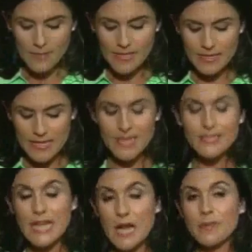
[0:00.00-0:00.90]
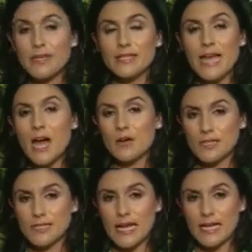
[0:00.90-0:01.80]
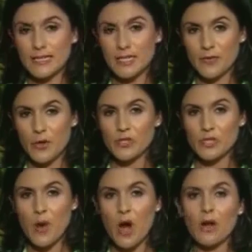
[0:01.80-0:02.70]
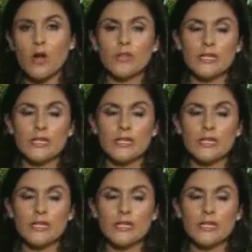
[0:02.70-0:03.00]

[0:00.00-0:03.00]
I mean, the next step is the House is likely to vote tomorrow.